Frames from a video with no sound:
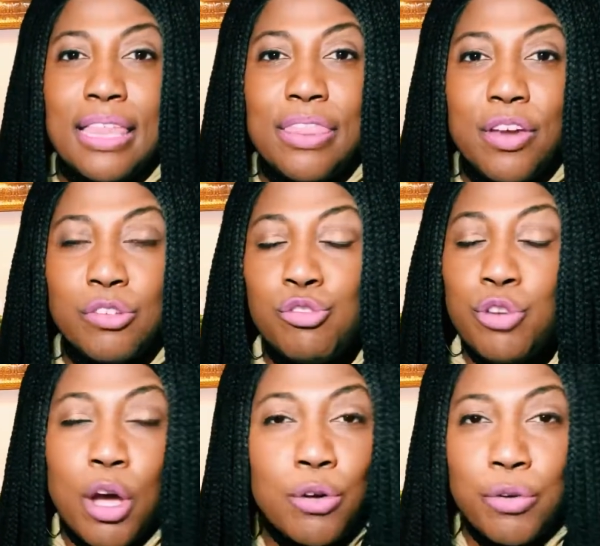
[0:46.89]
There's
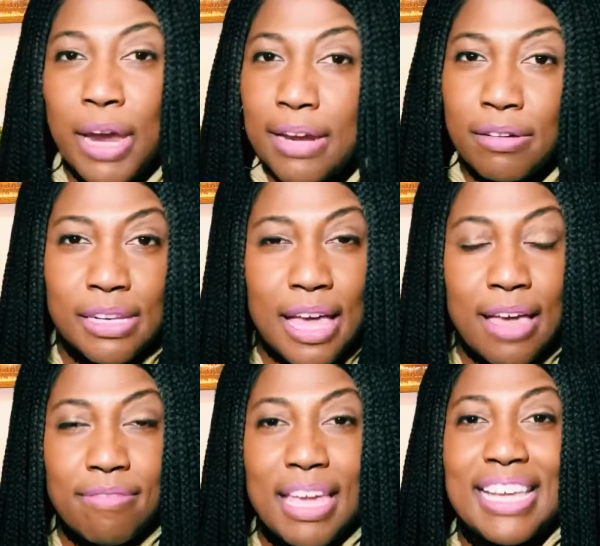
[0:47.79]
no greater
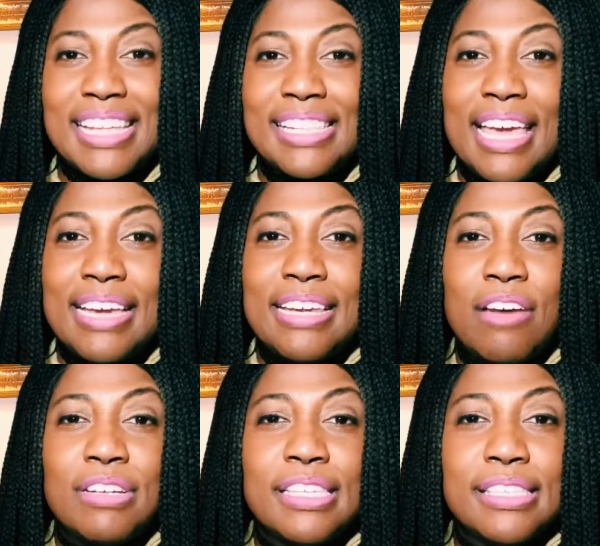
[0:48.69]
love that he laid
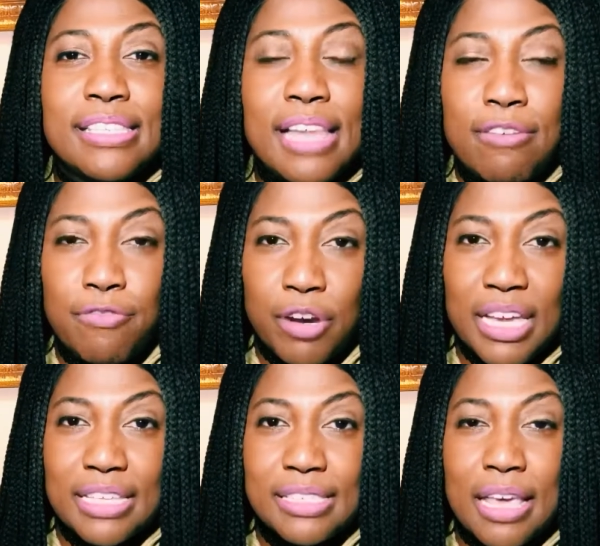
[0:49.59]
down his life for
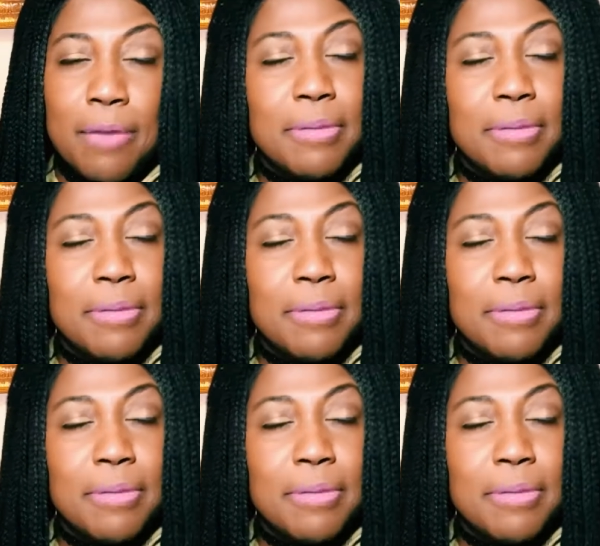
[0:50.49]
us